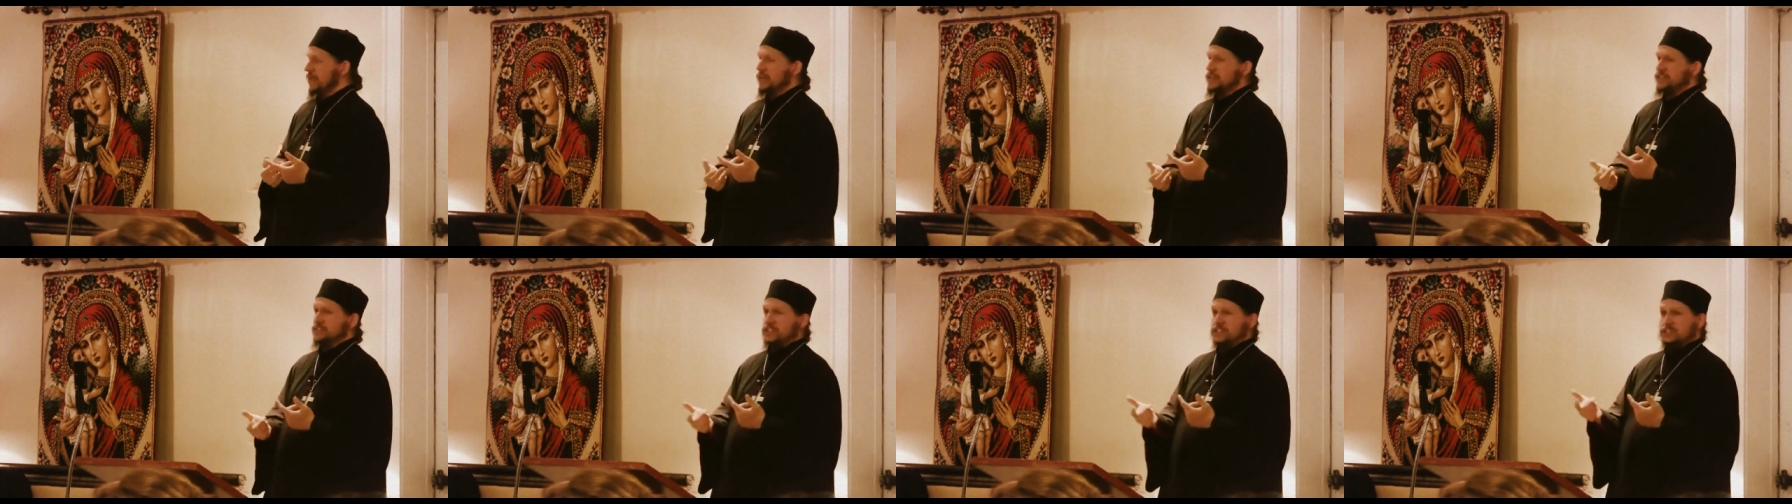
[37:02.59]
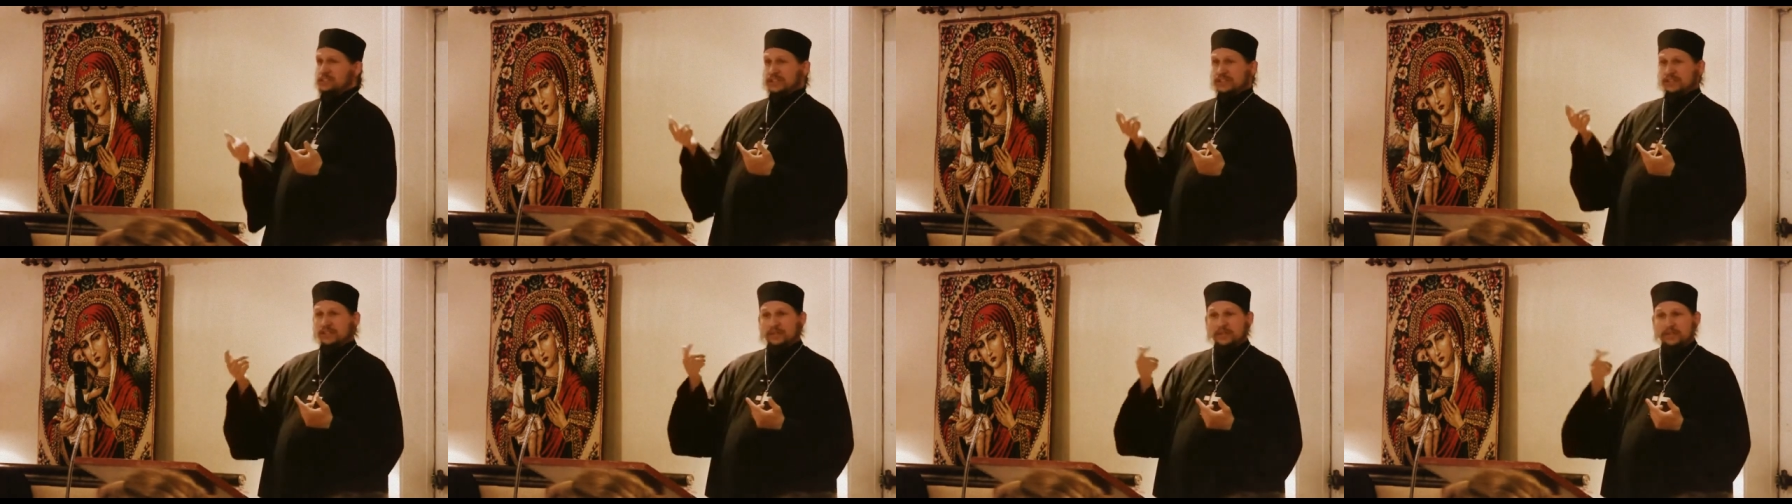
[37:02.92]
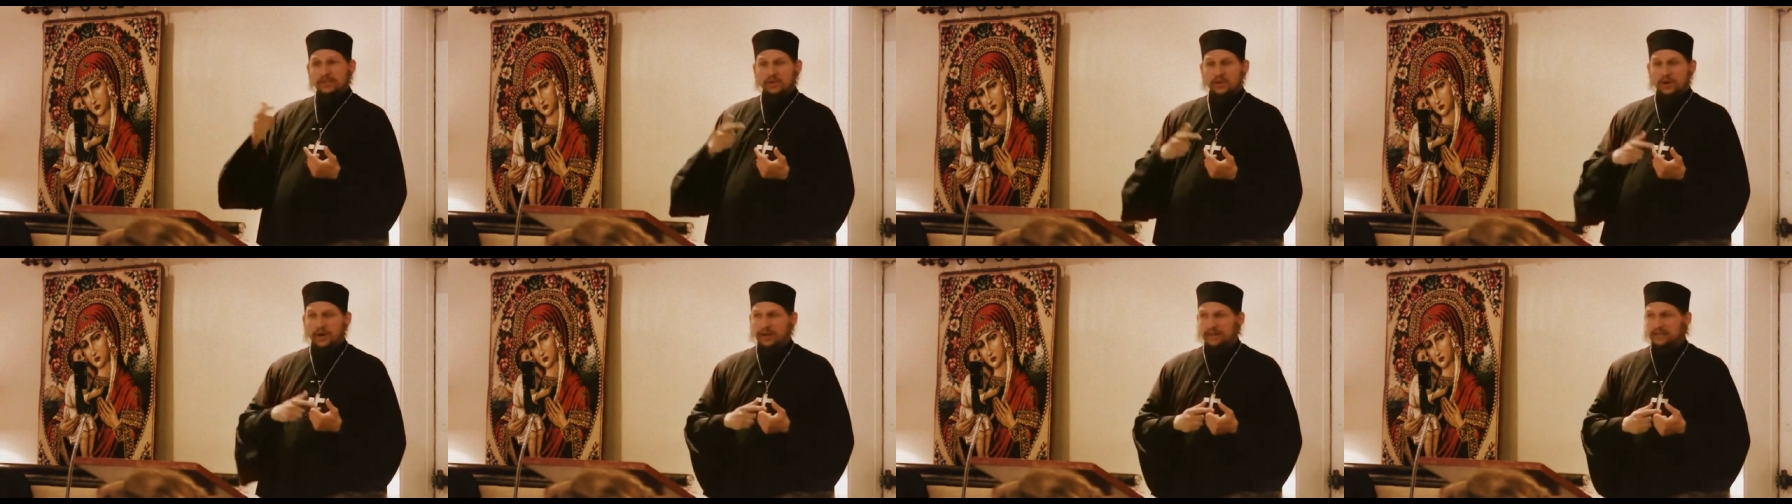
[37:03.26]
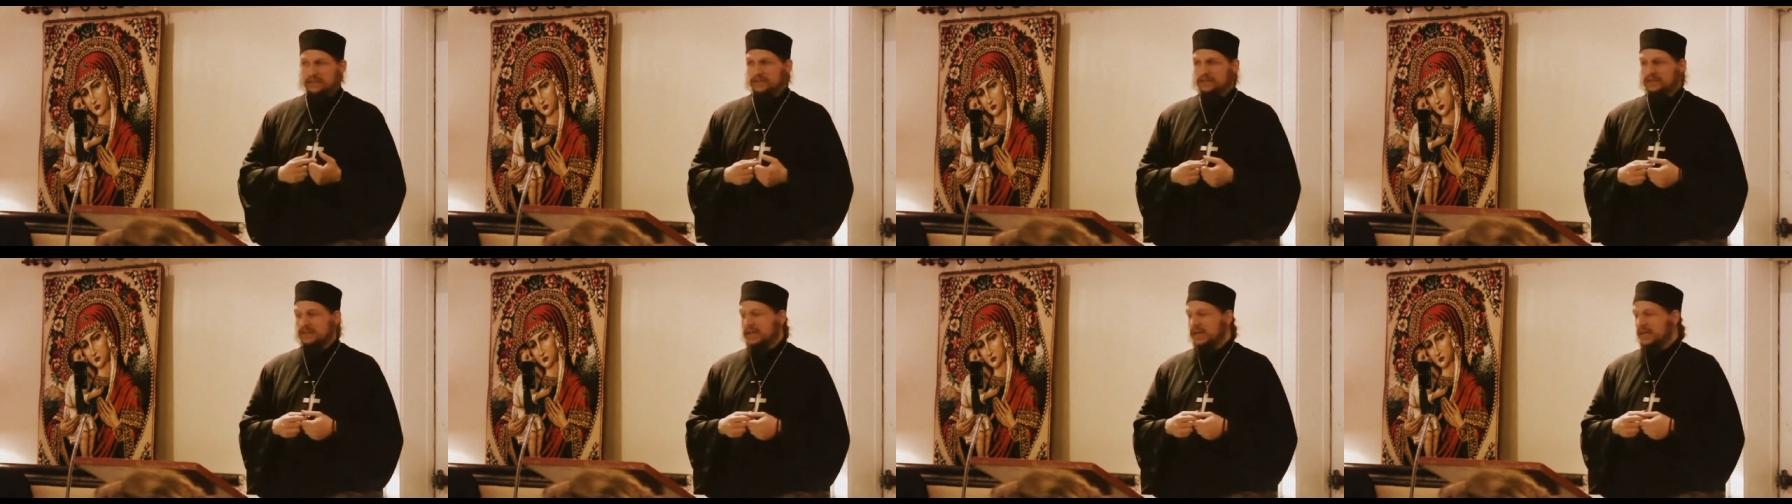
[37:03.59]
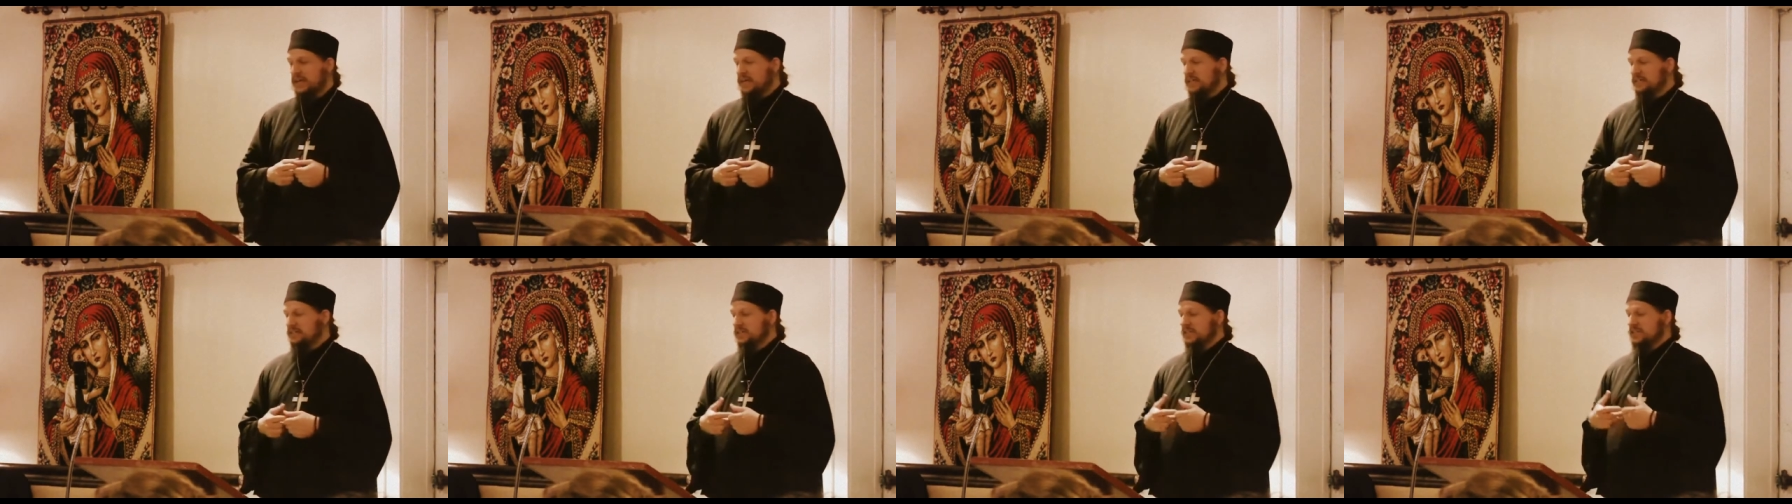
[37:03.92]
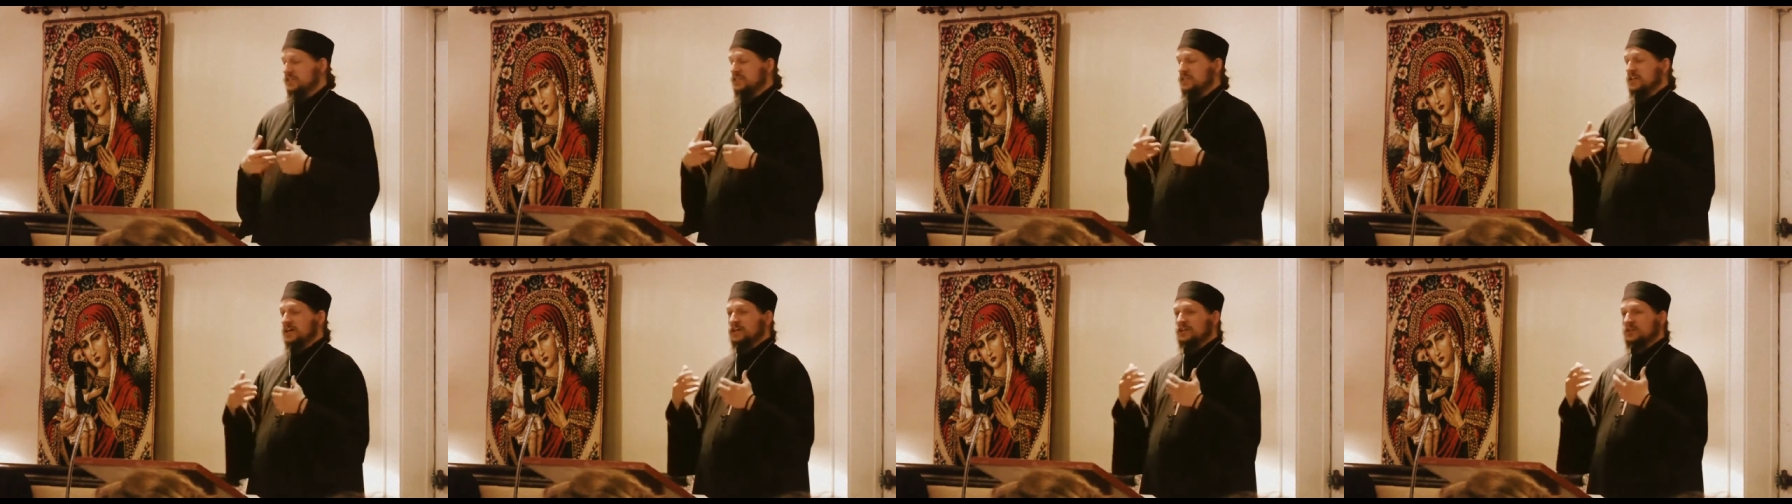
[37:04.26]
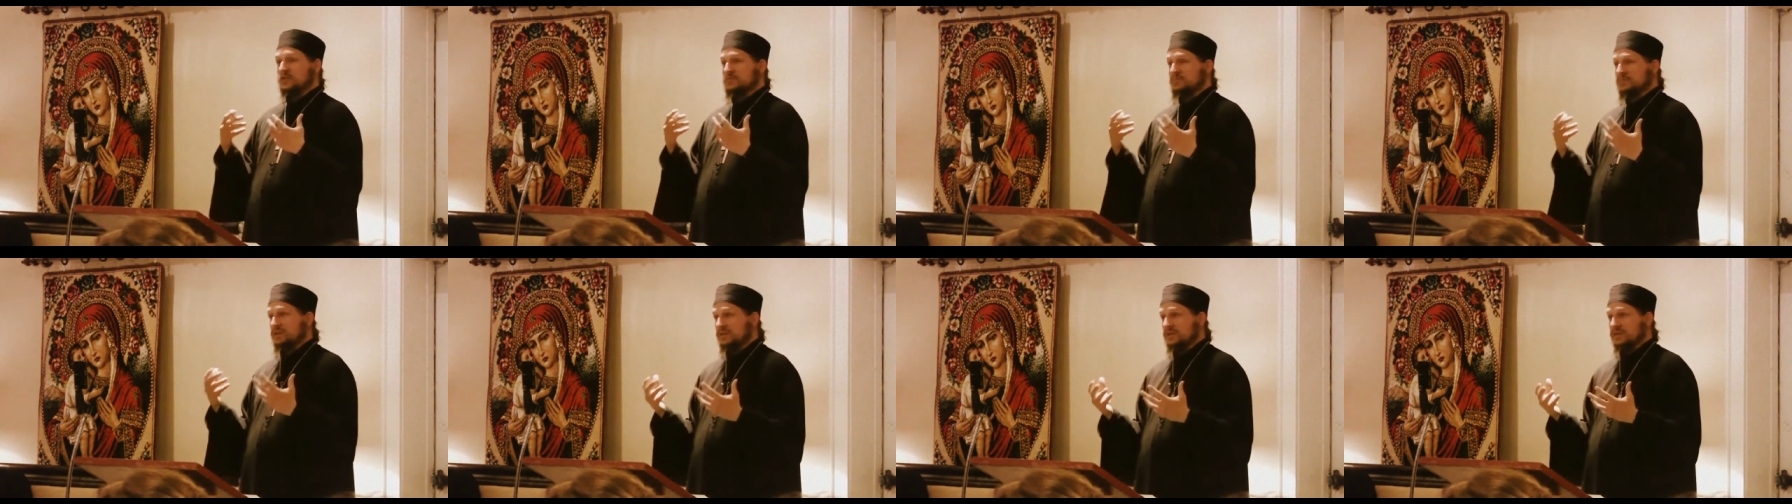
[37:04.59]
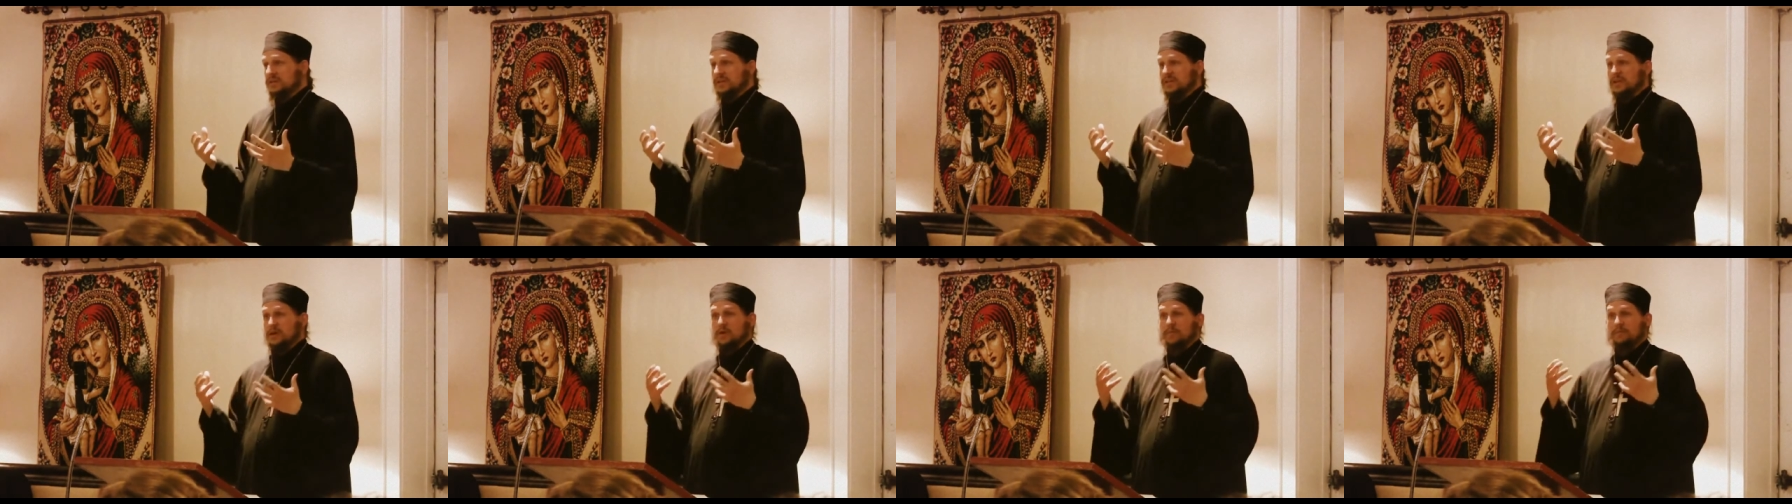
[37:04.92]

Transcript: his teaching on the thoughts, his teaching on humility,